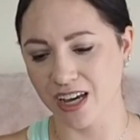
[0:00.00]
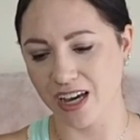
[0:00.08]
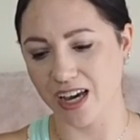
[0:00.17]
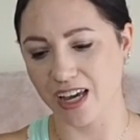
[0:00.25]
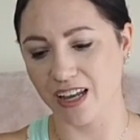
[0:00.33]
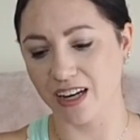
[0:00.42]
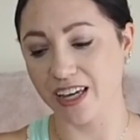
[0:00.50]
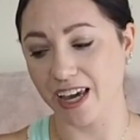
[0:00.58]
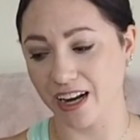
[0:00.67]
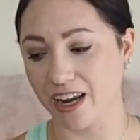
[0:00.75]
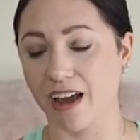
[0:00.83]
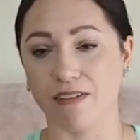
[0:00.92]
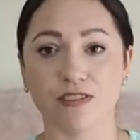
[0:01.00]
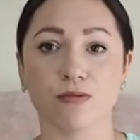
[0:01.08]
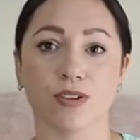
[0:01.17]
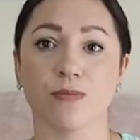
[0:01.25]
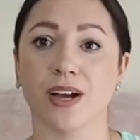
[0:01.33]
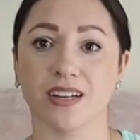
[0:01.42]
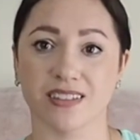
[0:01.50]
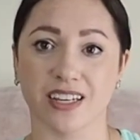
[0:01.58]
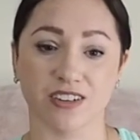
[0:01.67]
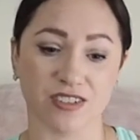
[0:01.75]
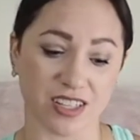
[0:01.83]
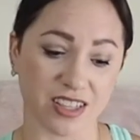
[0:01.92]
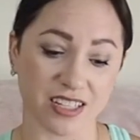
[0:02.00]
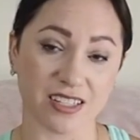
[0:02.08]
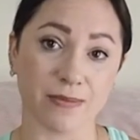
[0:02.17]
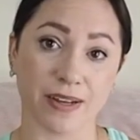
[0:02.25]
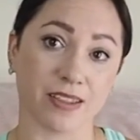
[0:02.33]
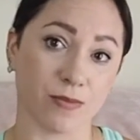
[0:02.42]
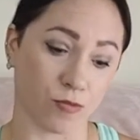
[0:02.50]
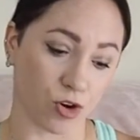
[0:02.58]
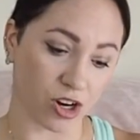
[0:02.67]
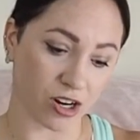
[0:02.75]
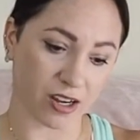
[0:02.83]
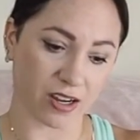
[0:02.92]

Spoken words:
And again, I have to wear the box liners in these to make them work.